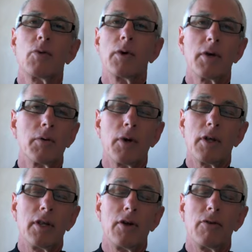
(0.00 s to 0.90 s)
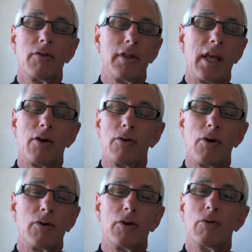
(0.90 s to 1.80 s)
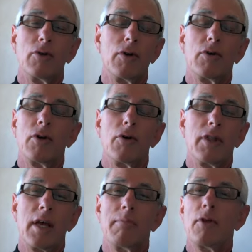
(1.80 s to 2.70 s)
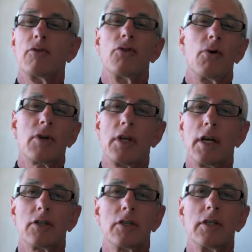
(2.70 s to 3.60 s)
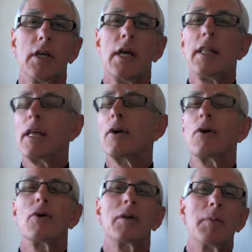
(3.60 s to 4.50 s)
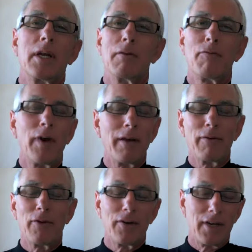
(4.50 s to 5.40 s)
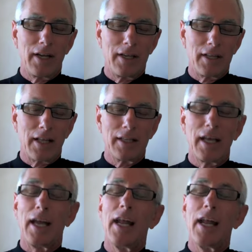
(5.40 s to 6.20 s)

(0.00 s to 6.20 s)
query, where they don't know you, you don't know them, there's no connection, they don't know anybody a favor and anything like that.